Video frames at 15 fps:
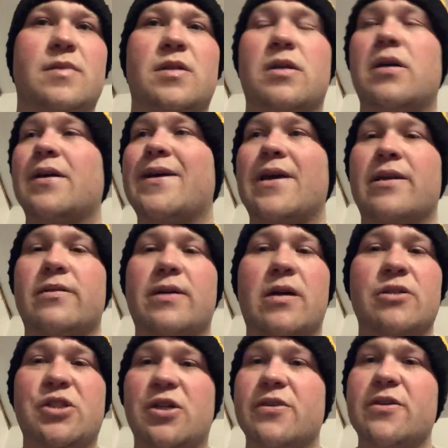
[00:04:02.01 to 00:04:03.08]
Again,
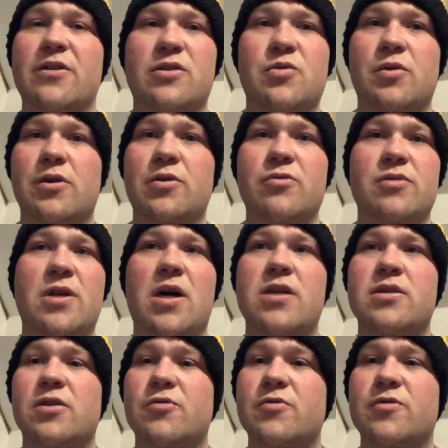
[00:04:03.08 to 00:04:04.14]
Galchenyuk's one of those
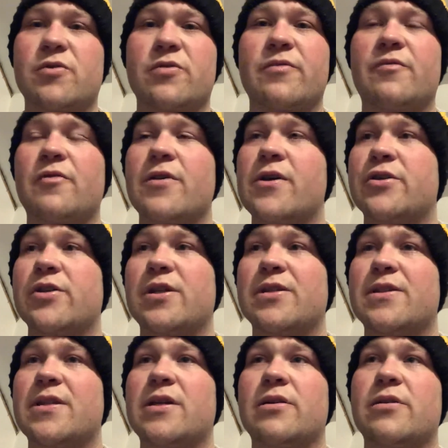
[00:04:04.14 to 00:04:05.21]
guys, unrestricted free agent at
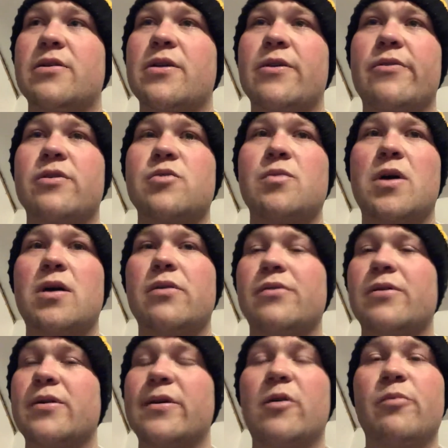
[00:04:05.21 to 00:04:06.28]
the end of the year as well.
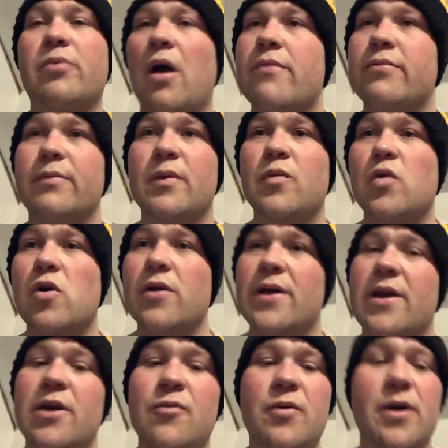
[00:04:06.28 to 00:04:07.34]
He'll probably walk
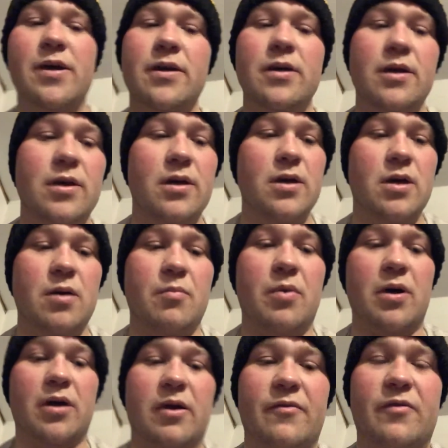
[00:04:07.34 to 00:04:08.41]
anyway,
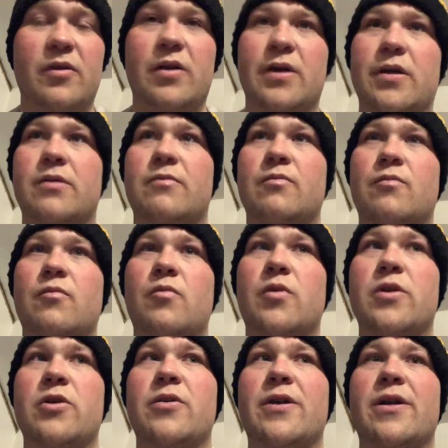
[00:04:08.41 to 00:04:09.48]
but I feel like when
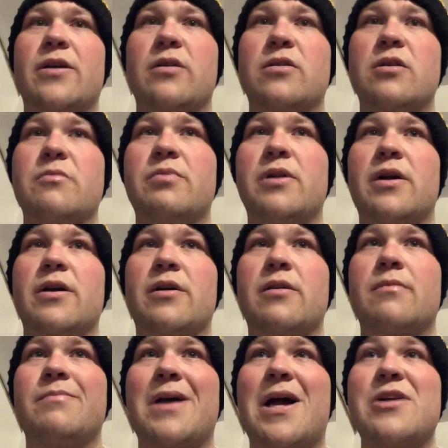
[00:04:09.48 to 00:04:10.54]
you're getting a good
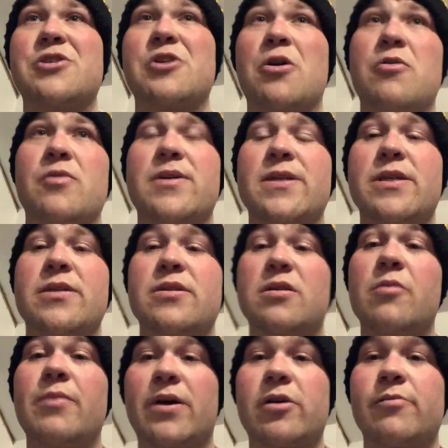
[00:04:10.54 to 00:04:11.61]
player, Pageau is
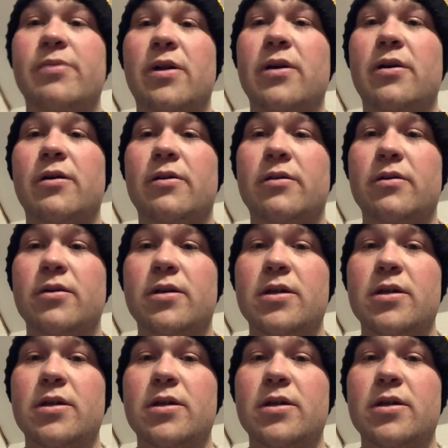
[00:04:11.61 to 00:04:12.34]
the better player